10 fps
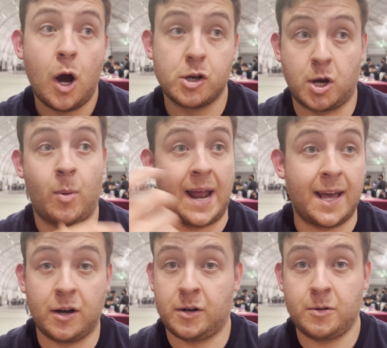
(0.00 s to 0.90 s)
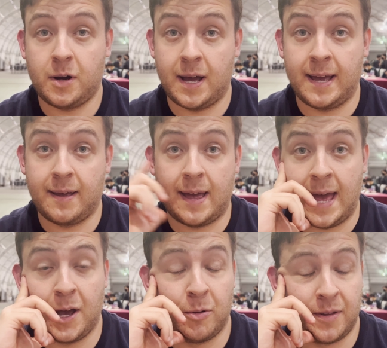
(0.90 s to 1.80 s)
Oh, so I went 8-0,
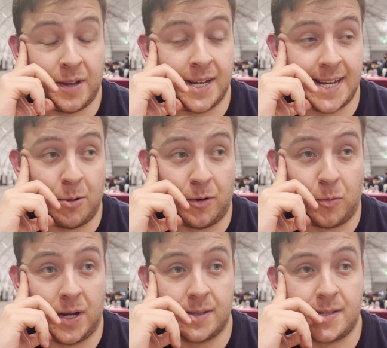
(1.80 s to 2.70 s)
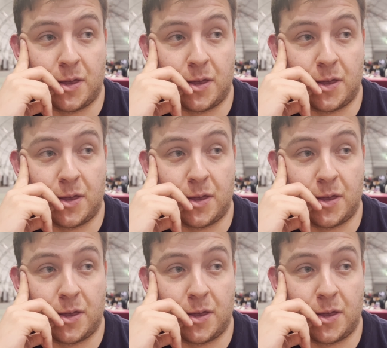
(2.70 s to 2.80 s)
8-0 on the day one of Worlds,